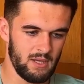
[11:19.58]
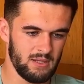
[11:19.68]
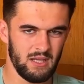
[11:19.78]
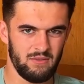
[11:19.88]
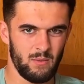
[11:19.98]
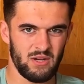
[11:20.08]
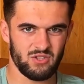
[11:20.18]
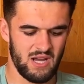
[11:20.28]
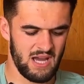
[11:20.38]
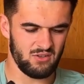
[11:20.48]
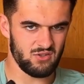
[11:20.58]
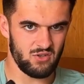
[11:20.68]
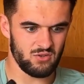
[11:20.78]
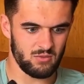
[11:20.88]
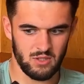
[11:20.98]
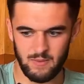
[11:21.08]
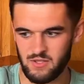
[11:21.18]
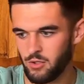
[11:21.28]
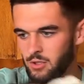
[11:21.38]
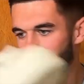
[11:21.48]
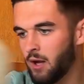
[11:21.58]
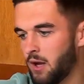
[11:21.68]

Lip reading: they give you extra height because who doesn't want to be taller?